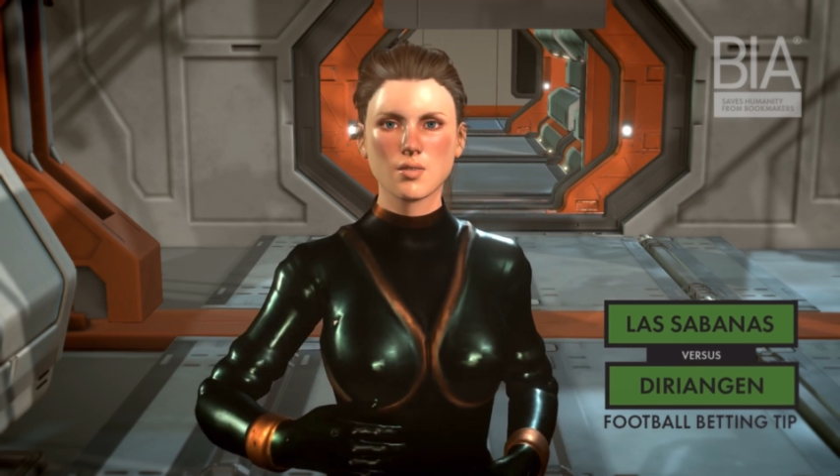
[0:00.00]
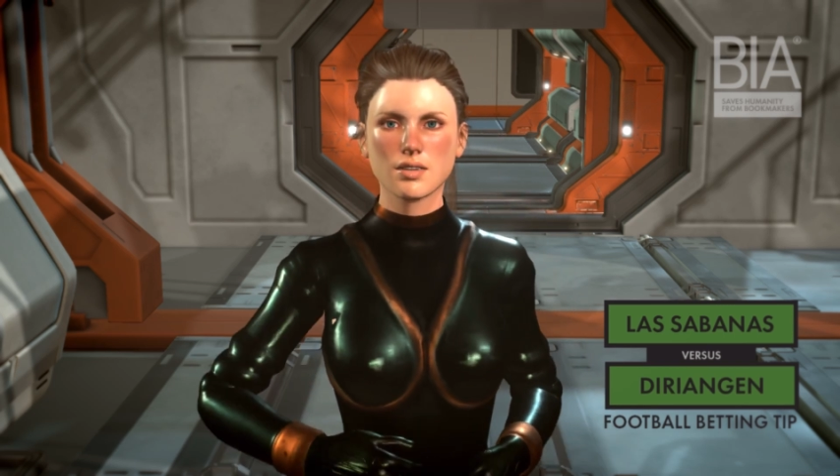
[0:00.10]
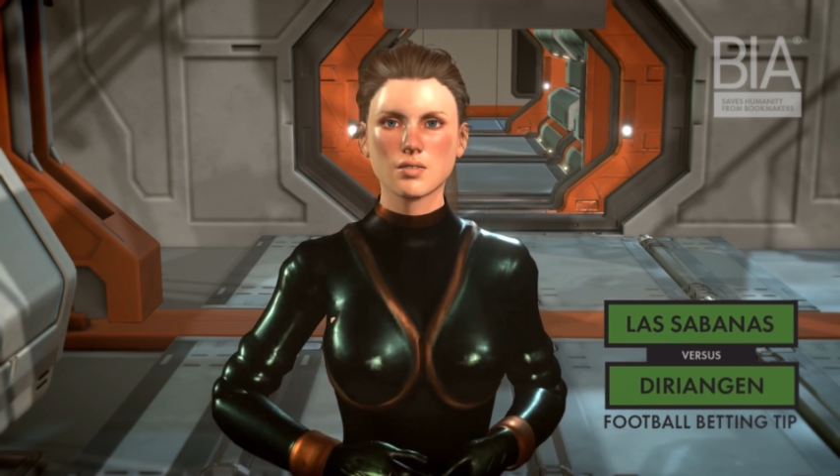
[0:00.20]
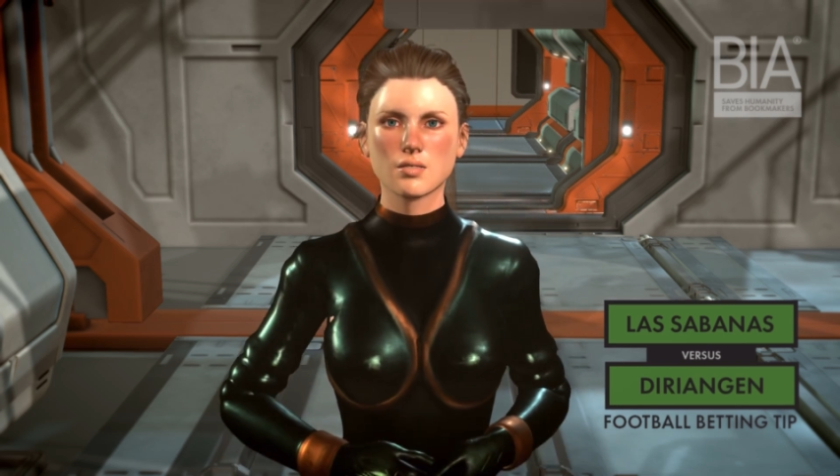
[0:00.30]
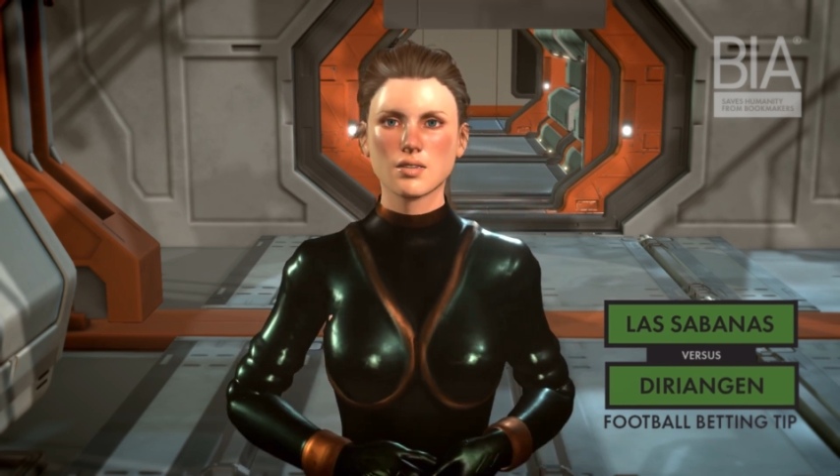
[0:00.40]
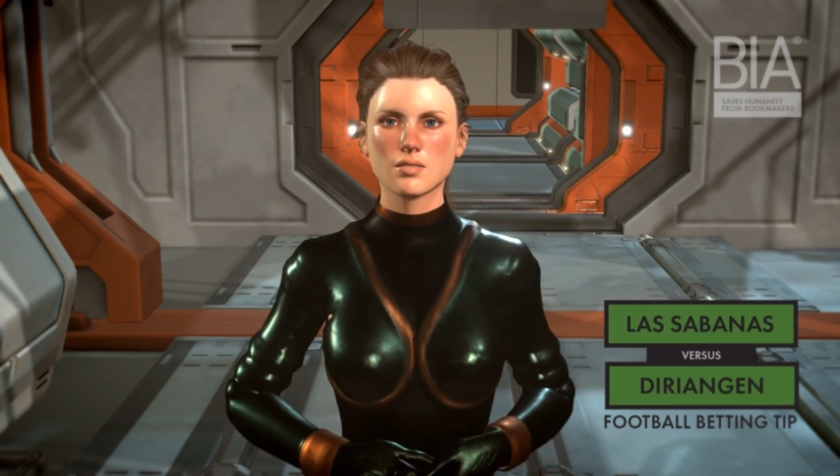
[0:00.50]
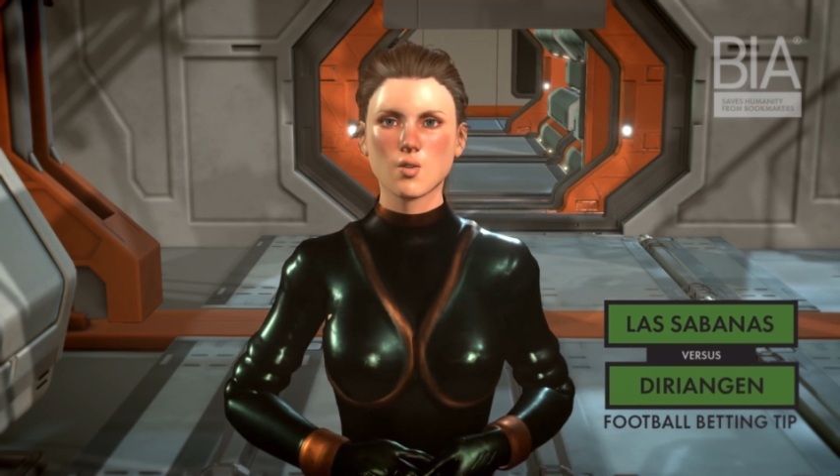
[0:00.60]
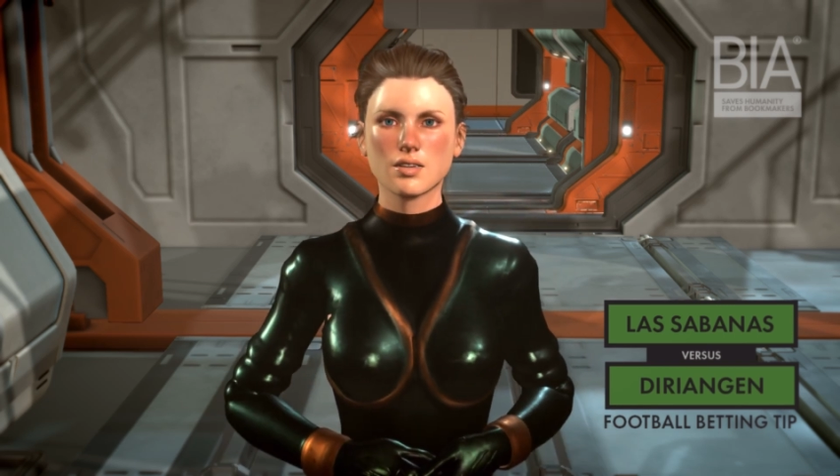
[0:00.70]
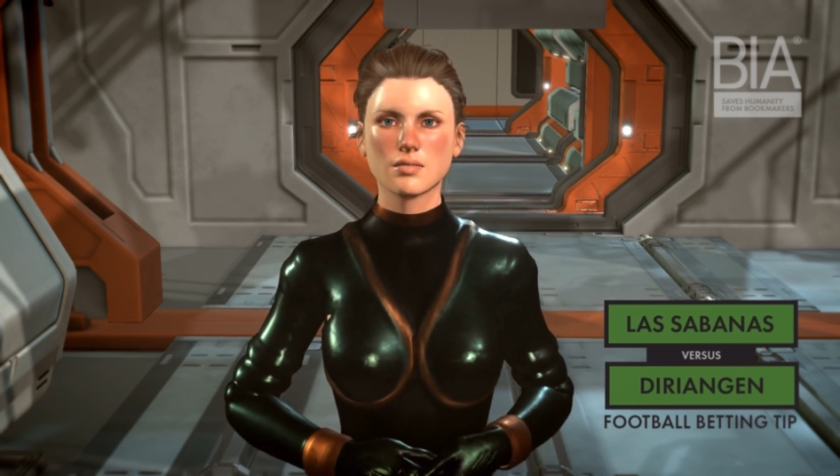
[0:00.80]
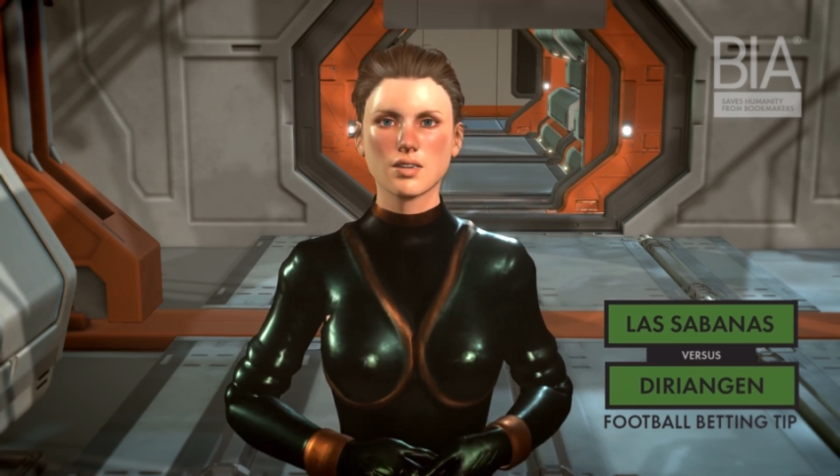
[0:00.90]
23
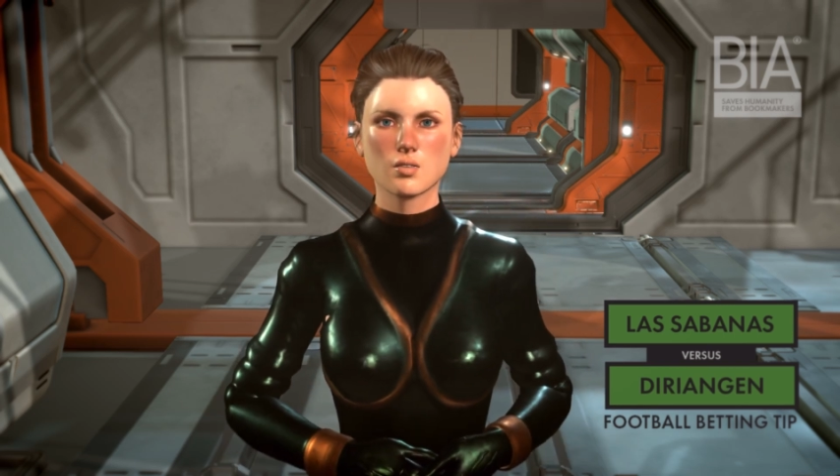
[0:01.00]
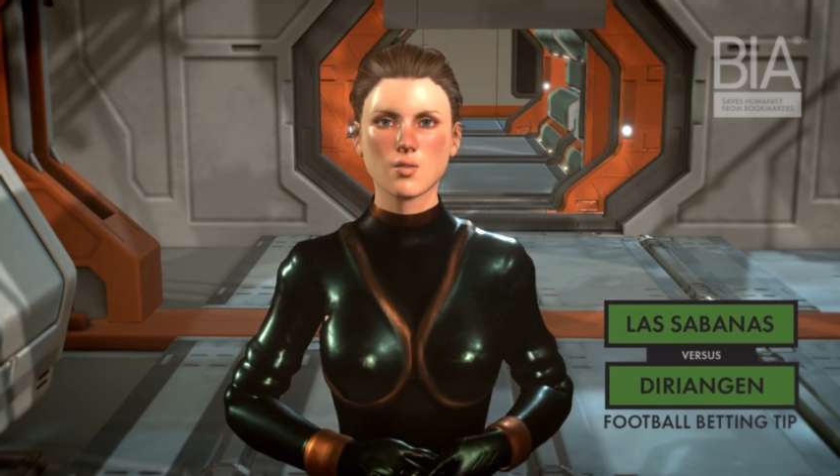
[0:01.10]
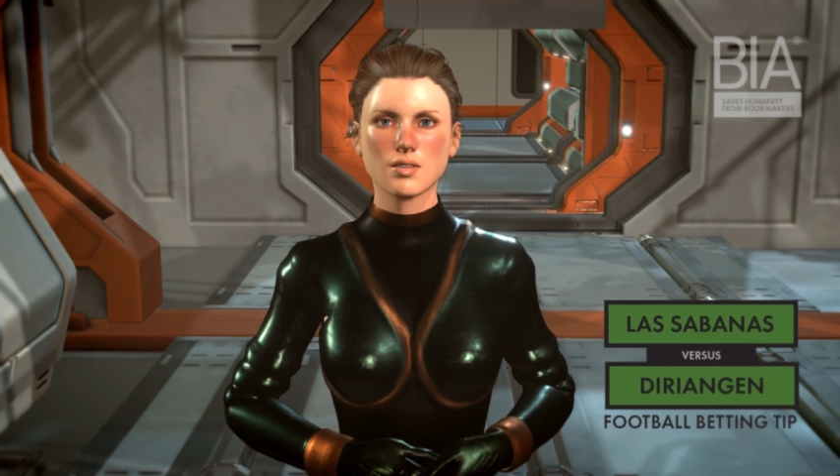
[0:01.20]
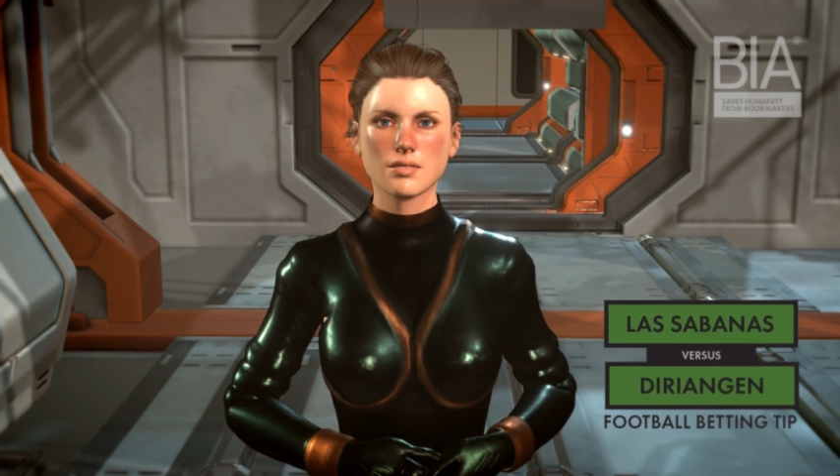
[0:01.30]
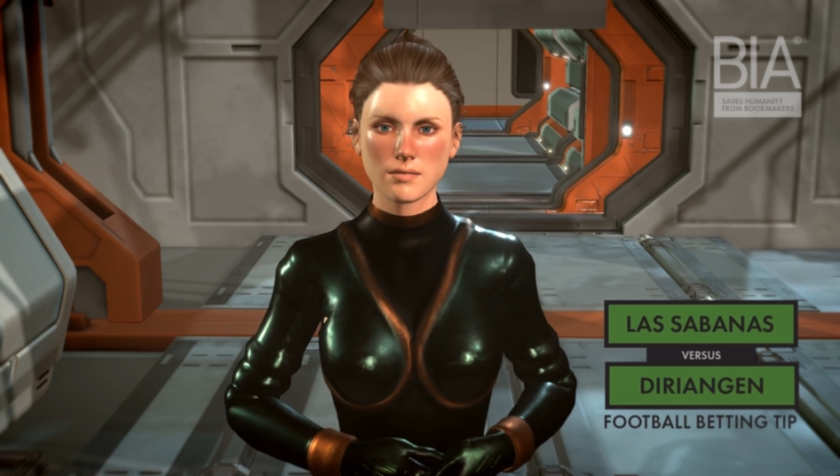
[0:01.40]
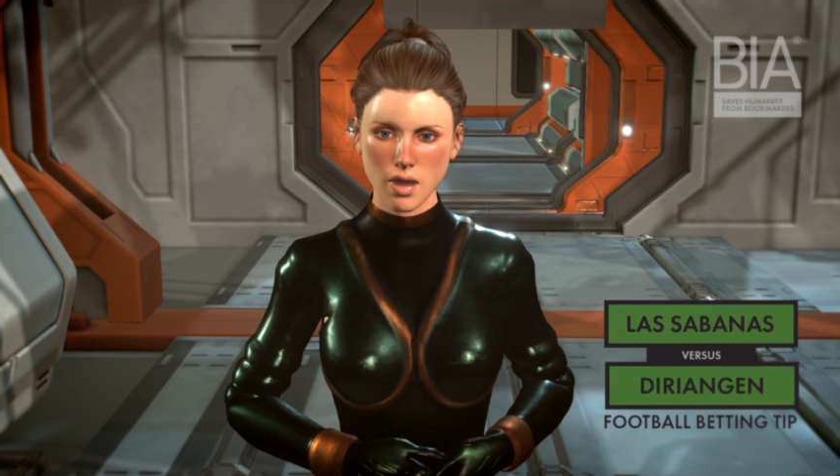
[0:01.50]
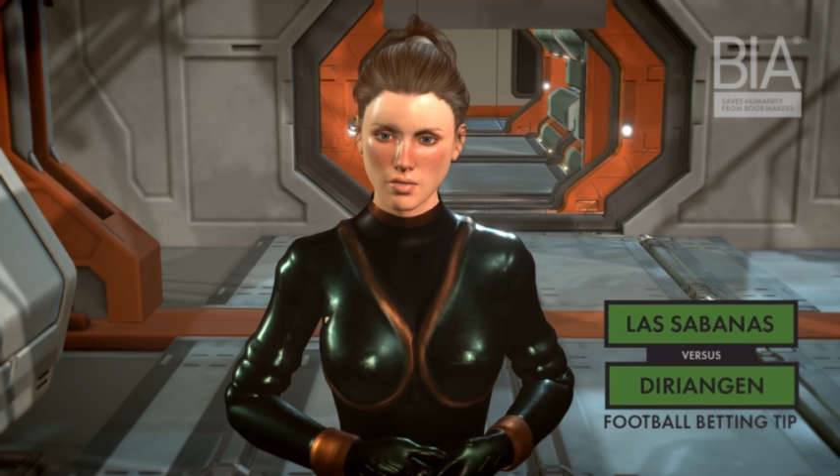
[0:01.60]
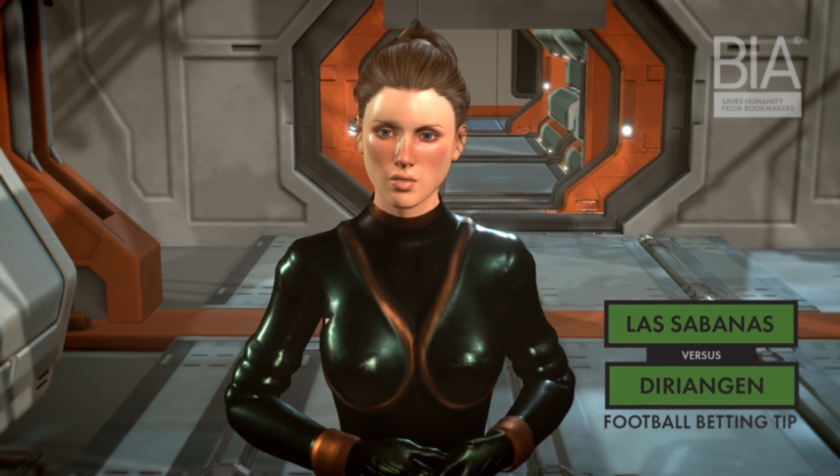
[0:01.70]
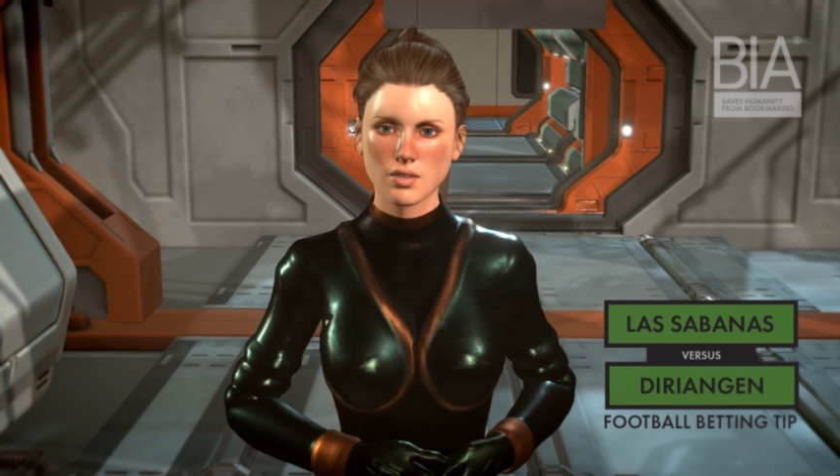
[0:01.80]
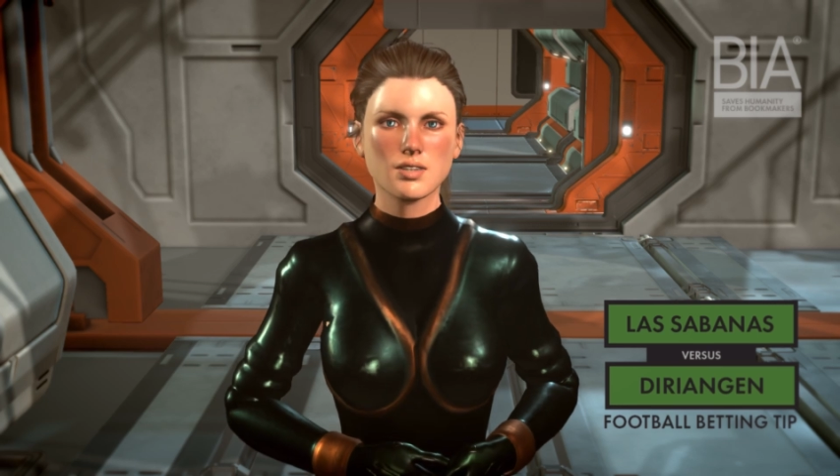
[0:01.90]
points after 10
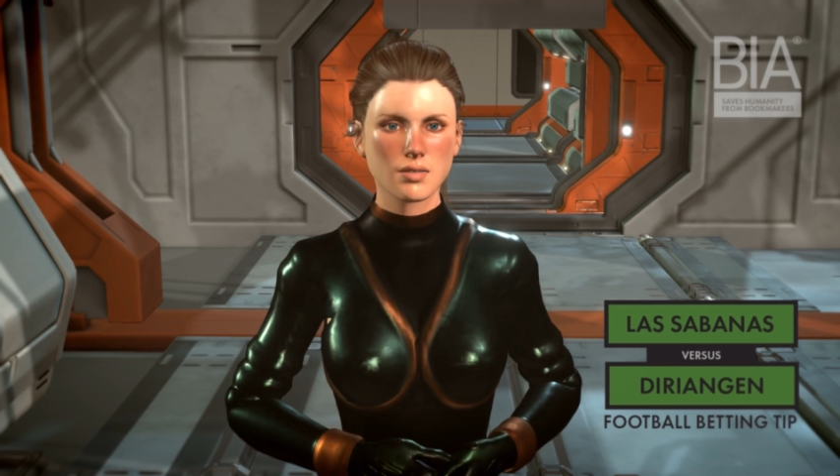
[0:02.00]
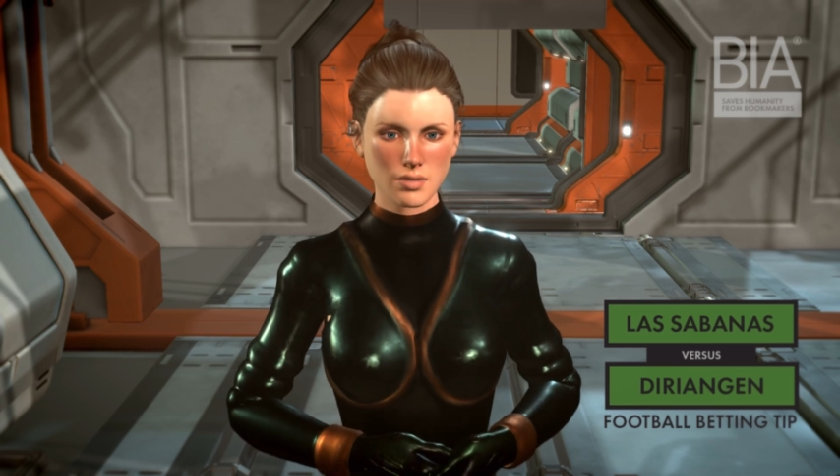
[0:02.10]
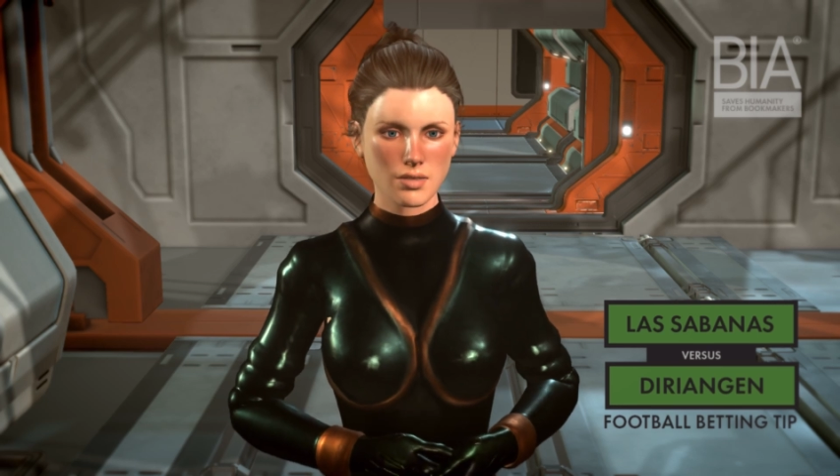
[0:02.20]
matches.